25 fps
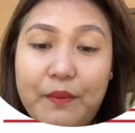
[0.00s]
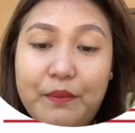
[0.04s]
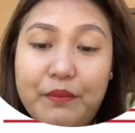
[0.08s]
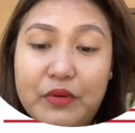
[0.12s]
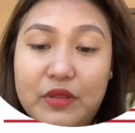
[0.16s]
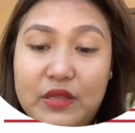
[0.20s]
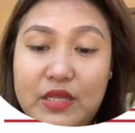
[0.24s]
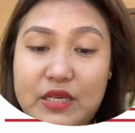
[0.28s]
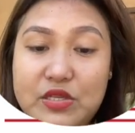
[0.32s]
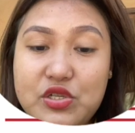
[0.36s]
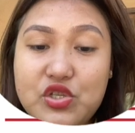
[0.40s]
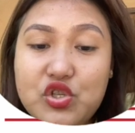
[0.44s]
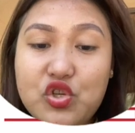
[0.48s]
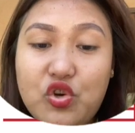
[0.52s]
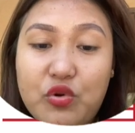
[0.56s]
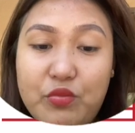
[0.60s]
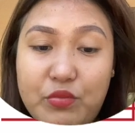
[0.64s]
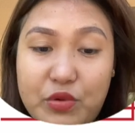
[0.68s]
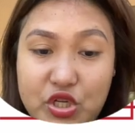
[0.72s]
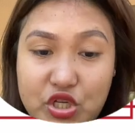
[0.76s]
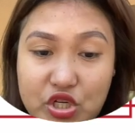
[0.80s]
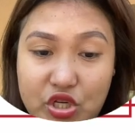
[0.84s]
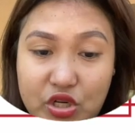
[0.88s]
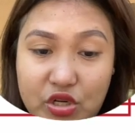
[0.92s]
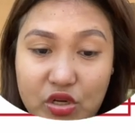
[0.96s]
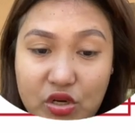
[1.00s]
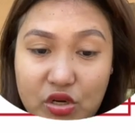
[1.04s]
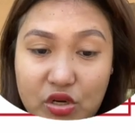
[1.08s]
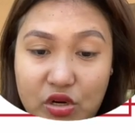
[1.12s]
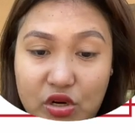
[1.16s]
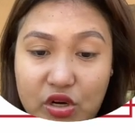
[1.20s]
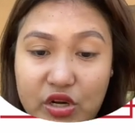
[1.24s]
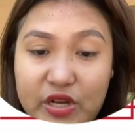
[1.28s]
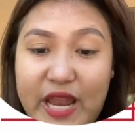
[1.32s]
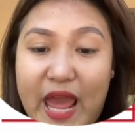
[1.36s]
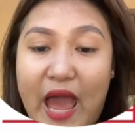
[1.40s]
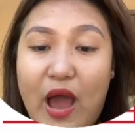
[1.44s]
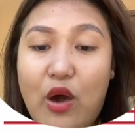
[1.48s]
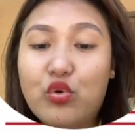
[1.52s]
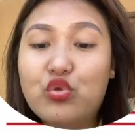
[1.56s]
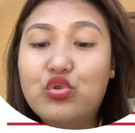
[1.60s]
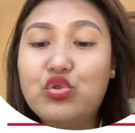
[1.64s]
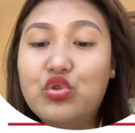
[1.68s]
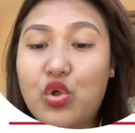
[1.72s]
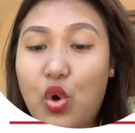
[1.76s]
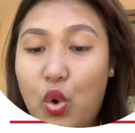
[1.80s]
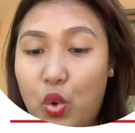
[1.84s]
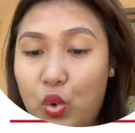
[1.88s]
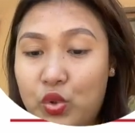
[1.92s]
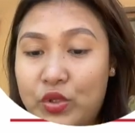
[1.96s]
Police Commission, or now
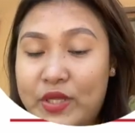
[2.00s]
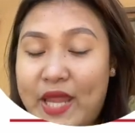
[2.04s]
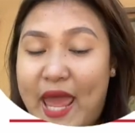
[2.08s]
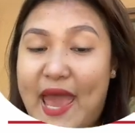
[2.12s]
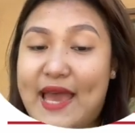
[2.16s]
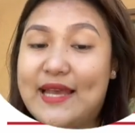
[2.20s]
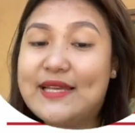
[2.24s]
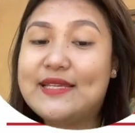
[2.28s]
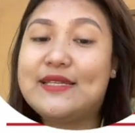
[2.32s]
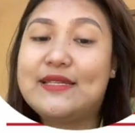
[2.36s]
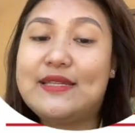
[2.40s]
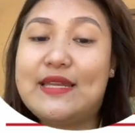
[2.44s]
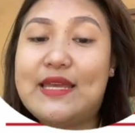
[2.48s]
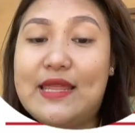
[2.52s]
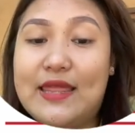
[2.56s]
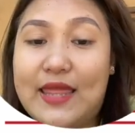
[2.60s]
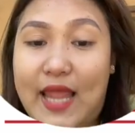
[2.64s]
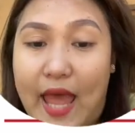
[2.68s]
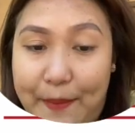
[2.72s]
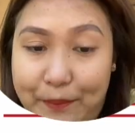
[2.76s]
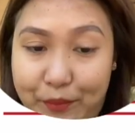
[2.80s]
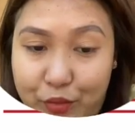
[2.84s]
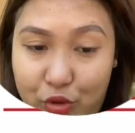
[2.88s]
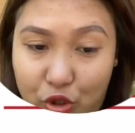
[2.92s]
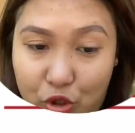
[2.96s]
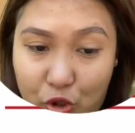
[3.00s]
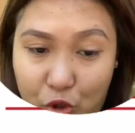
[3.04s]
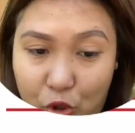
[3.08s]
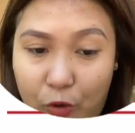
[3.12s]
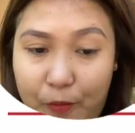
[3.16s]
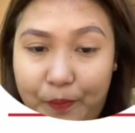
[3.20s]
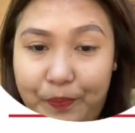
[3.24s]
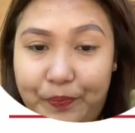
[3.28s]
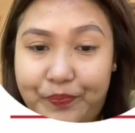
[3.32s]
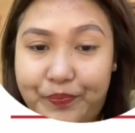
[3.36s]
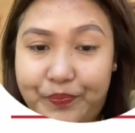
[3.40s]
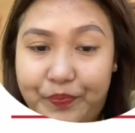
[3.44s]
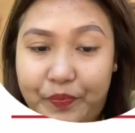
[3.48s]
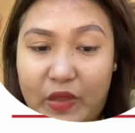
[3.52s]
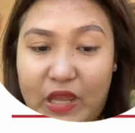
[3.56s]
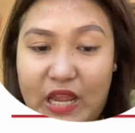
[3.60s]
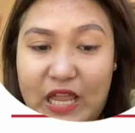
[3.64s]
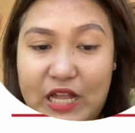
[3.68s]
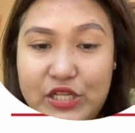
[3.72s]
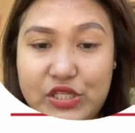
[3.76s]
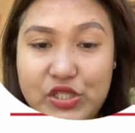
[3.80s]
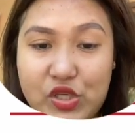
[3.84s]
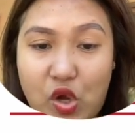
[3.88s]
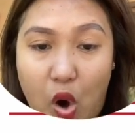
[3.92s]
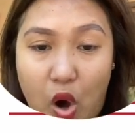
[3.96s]
known as the NAPOLCOM.
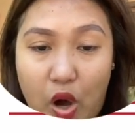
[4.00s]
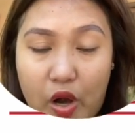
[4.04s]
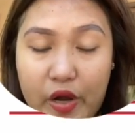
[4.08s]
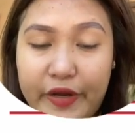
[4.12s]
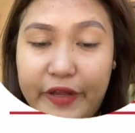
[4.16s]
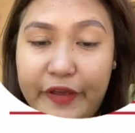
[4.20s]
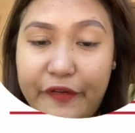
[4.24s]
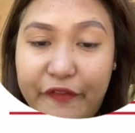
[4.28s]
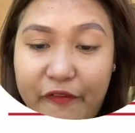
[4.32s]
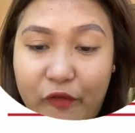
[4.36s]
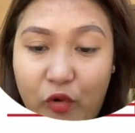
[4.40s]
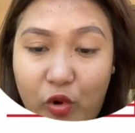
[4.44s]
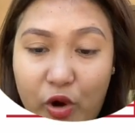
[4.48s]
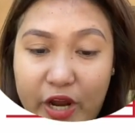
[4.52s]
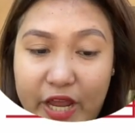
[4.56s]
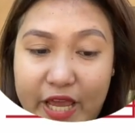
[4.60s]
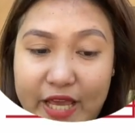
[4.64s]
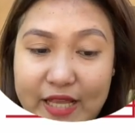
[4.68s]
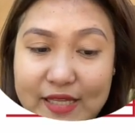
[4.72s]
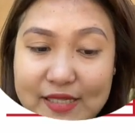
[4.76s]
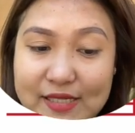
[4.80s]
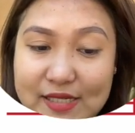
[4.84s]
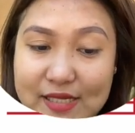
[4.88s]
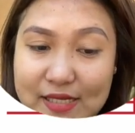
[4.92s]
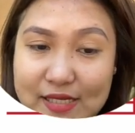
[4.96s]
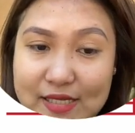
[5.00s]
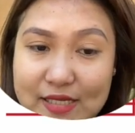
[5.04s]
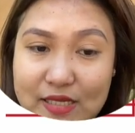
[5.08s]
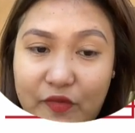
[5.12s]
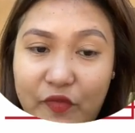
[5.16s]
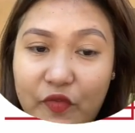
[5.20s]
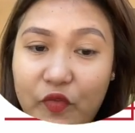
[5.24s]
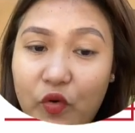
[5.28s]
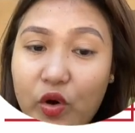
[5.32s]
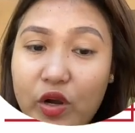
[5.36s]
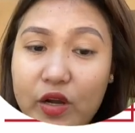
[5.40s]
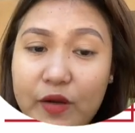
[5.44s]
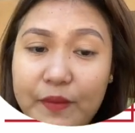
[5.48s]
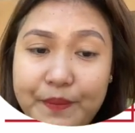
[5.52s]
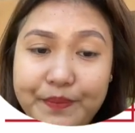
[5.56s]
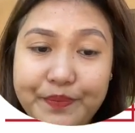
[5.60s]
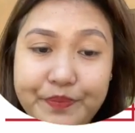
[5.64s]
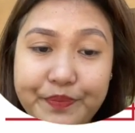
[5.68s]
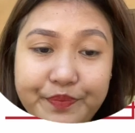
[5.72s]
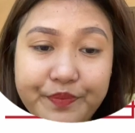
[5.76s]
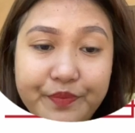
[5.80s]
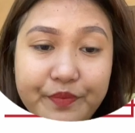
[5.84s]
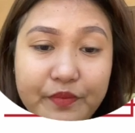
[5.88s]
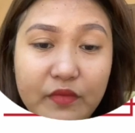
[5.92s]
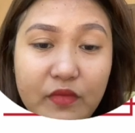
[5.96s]
That's RA 4864.
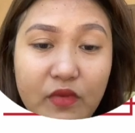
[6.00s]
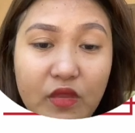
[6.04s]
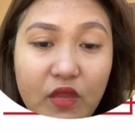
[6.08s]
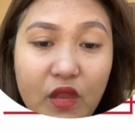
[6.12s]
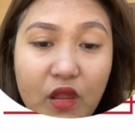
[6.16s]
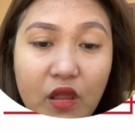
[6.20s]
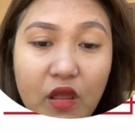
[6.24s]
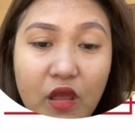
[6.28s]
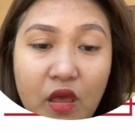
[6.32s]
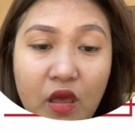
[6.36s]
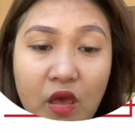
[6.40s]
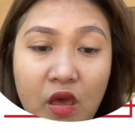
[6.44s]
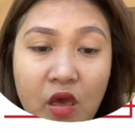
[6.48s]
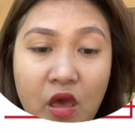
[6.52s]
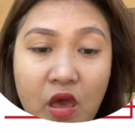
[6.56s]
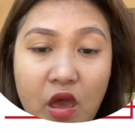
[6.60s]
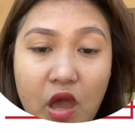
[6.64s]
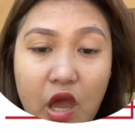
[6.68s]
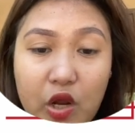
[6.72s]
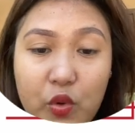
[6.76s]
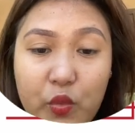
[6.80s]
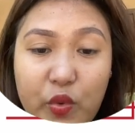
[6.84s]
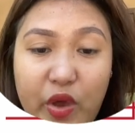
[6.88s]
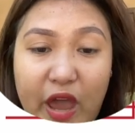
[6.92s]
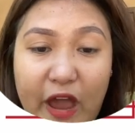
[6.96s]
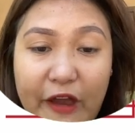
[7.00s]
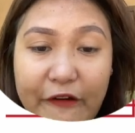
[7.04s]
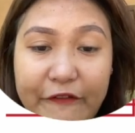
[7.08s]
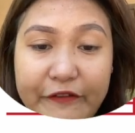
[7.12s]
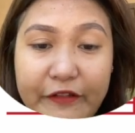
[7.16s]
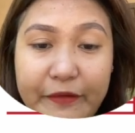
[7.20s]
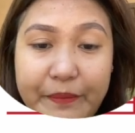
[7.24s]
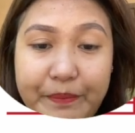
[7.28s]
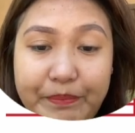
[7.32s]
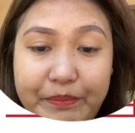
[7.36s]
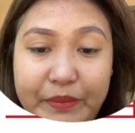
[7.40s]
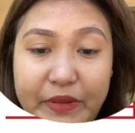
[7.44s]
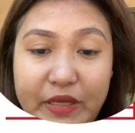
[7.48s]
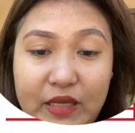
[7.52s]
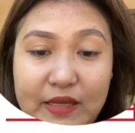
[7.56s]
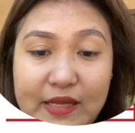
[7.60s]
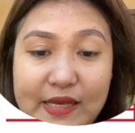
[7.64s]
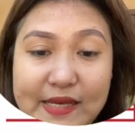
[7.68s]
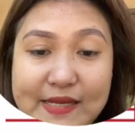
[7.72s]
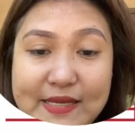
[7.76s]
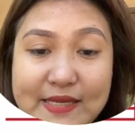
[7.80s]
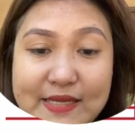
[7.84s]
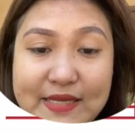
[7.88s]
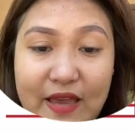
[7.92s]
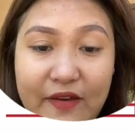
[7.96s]
And we have the
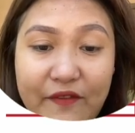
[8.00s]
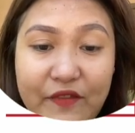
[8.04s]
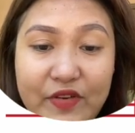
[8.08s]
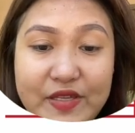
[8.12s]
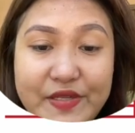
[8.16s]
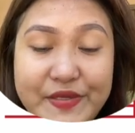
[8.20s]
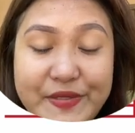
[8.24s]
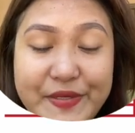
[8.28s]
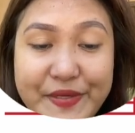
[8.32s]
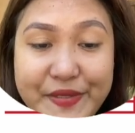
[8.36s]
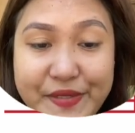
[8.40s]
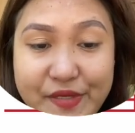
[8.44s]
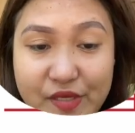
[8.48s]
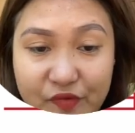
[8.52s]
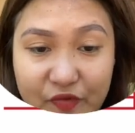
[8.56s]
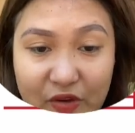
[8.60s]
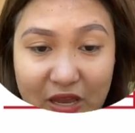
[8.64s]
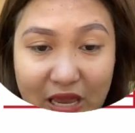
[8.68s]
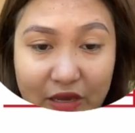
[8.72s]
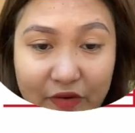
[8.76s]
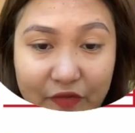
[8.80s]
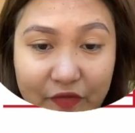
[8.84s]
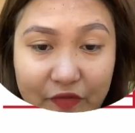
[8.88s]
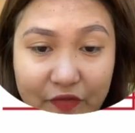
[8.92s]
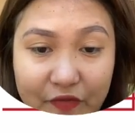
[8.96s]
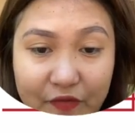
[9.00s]
PD 765.